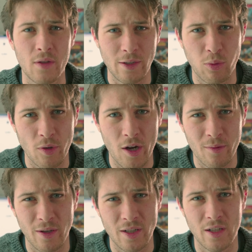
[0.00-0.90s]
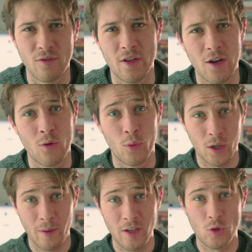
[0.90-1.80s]
That's what we're talking about today's video. We're
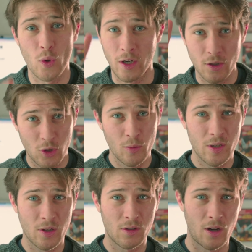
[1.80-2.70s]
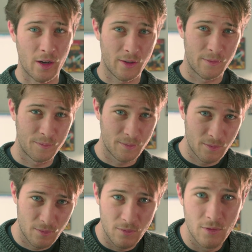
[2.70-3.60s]
gonna make this quick, two minutes on the clock.
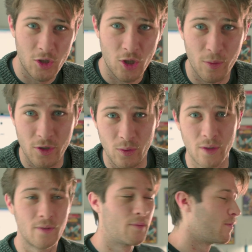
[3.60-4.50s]
Let's jump into it.